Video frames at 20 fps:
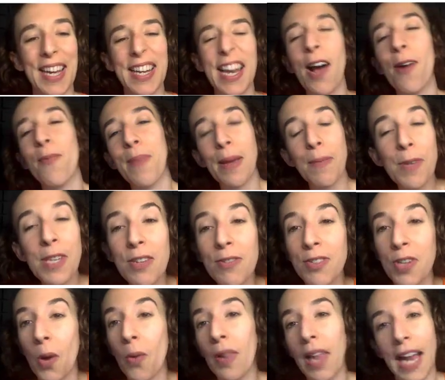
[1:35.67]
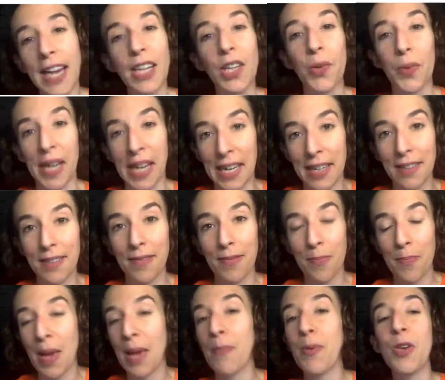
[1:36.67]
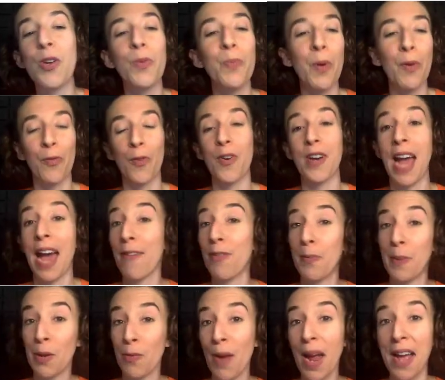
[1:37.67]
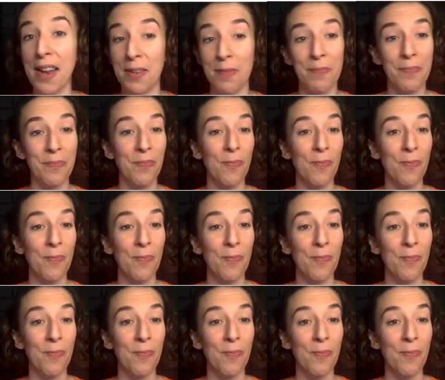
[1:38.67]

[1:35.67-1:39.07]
Now, maybe you don't like green. Maybe you'd prefer to have it be red.